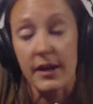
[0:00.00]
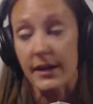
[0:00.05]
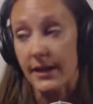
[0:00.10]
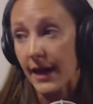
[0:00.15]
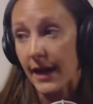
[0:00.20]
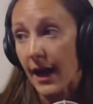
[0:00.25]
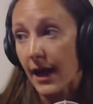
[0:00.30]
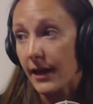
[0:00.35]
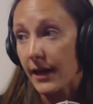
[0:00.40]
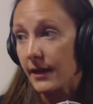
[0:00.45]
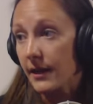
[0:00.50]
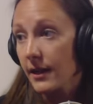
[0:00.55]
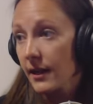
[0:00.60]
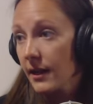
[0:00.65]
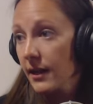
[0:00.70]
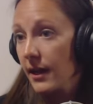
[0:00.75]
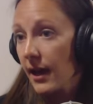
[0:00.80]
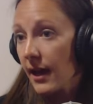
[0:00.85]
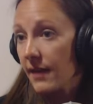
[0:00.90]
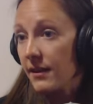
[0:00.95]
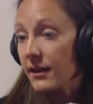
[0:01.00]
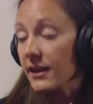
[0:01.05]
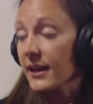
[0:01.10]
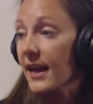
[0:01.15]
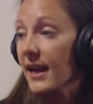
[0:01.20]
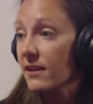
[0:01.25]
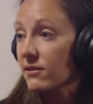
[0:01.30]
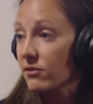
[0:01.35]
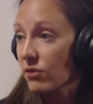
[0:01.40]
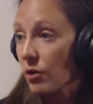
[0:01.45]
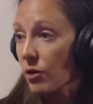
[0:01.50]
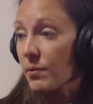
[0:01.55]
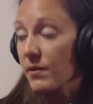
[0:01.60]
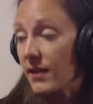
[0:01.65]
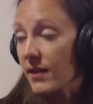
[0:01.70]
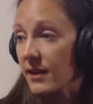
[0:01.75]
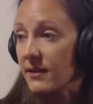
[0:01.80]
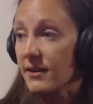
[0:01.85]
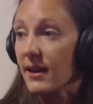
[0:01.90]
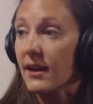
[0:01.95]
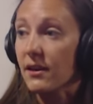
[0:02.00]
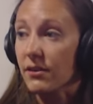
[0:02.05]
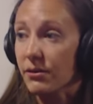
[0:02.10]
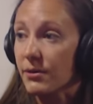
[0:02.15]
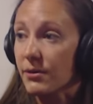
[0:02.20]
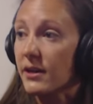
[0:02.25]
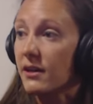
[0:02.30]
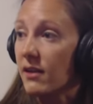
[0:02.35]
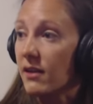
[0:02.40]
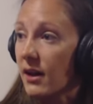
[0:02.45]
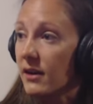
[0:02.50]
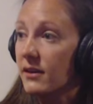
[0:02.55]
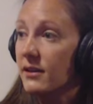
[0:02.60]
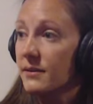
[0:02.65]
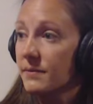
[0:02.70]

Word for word: are at 9, and then gates open that day at 3 o'clock.